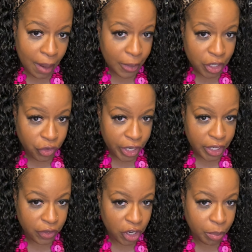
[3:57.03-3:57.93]
I'm gonna try
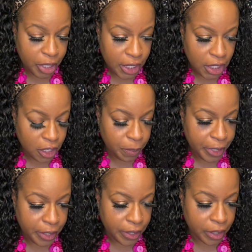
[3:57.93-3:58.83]
it. So I bought 6
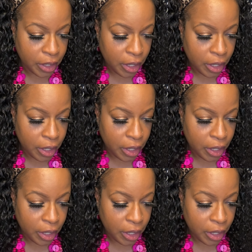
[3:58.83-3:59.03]
pair.